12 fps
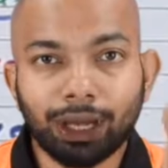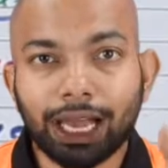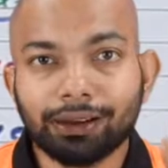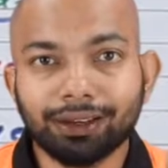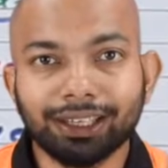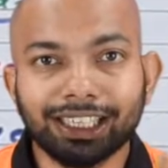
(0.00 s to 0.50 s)
to
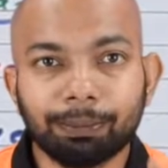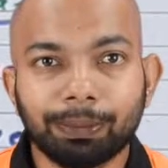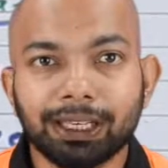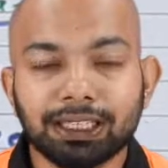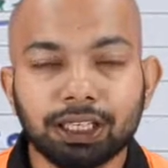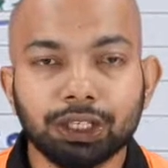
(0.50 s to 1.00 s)
calculate
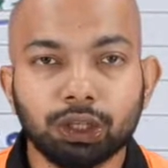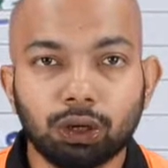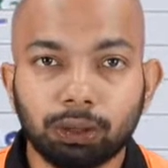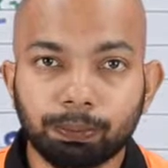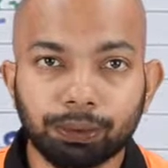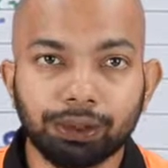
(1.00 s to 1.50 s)
depreciation
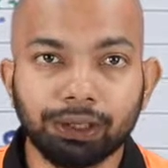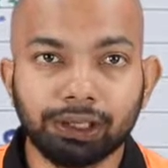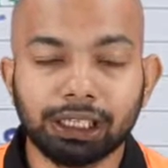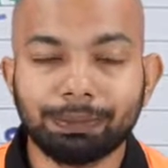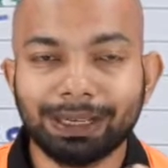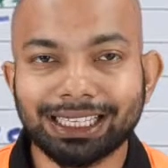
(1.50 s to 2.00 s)
on per
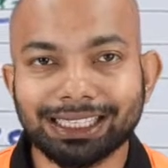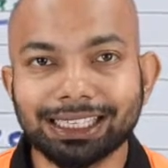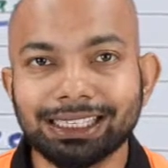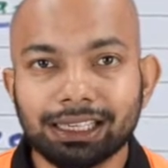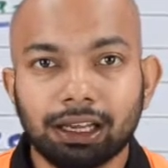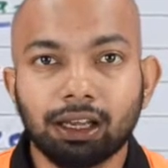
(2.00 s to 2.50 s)
yearly
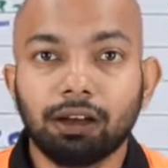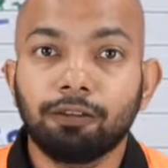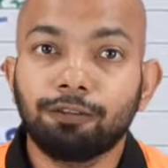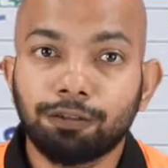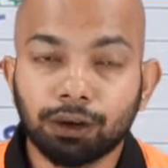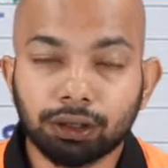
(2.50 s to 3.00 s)
basis,
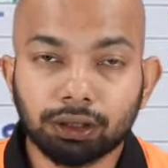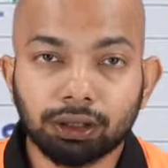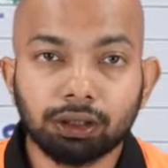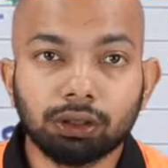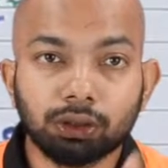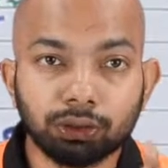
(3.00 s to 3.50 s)

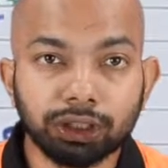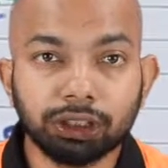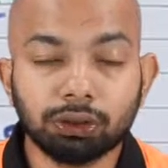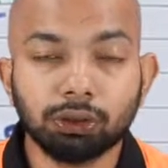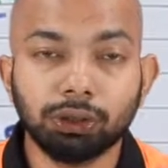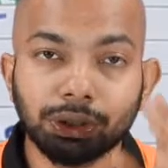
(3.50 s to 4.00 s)
further
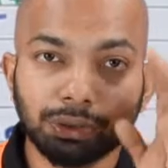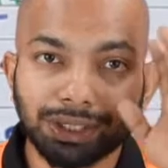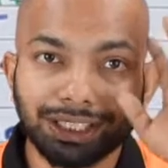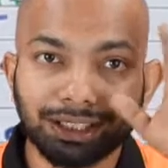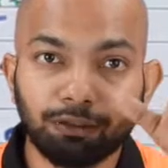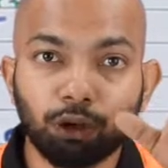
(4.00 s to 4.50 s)
going through
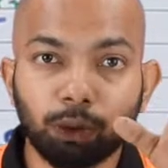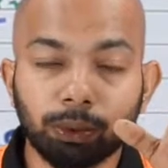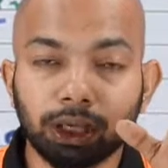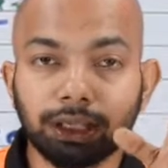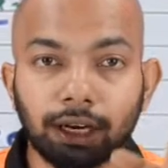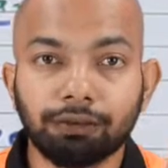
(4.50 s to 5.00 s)
using the
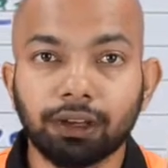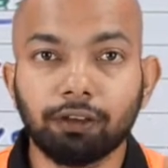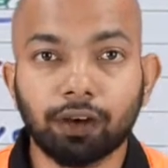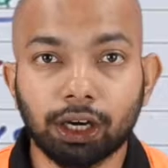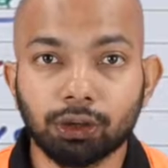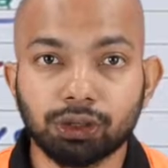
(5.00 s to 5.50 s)
formula that we
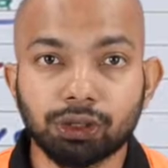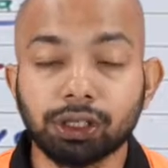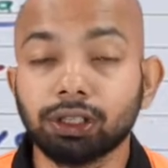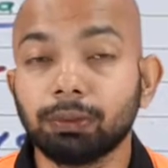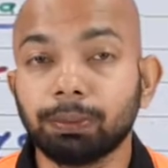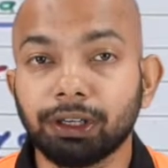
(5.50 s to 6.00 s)
have
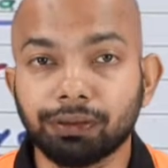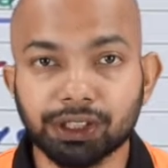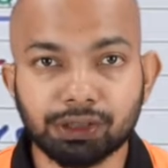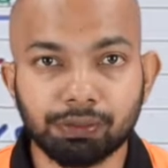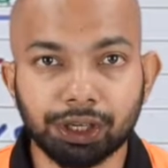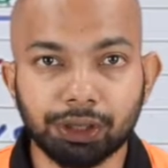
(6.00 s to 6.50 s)
understood in the
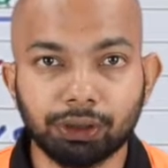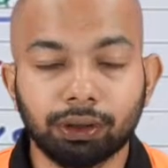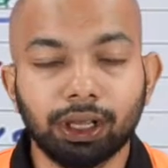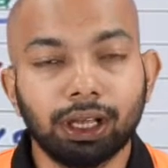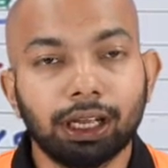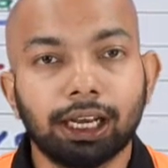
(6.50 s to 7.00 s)
previous video.
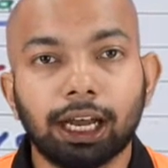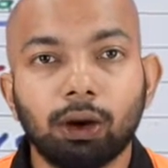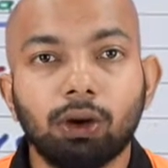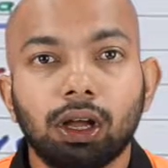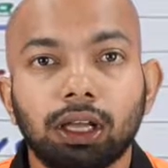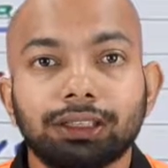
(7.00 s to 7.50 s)

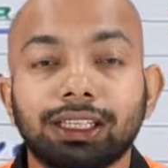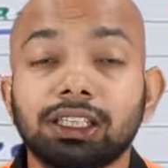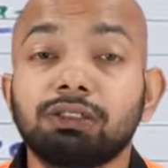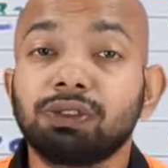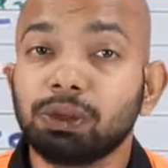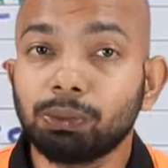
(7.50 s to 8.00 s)
Now, there
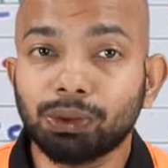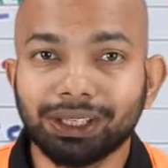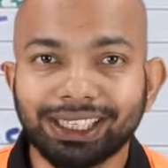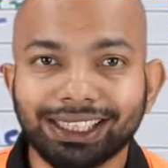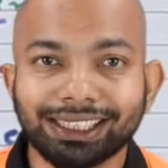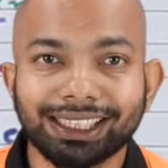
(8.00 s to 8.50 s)
is few more
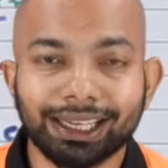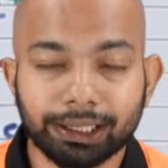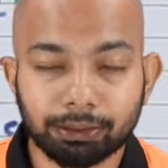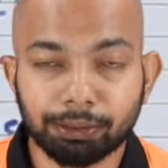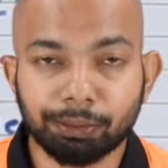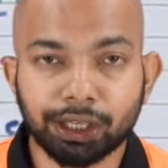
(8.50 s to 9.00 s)
detail that
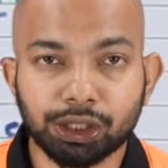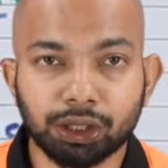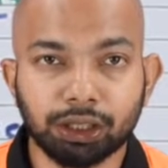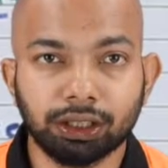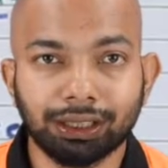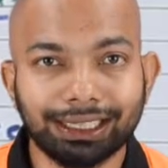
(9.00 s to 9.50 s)
has been
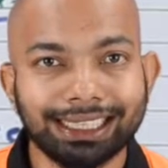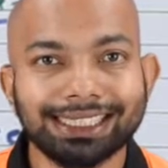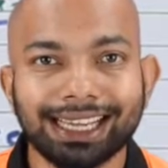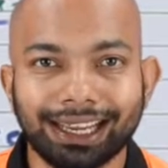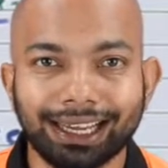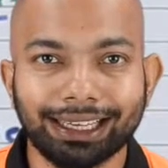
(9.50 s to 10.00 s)
mentioned here. Let's
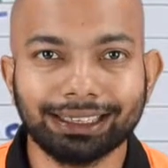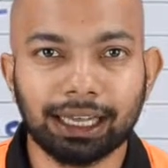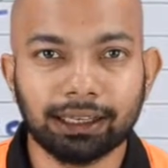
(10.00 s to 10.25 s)
highlight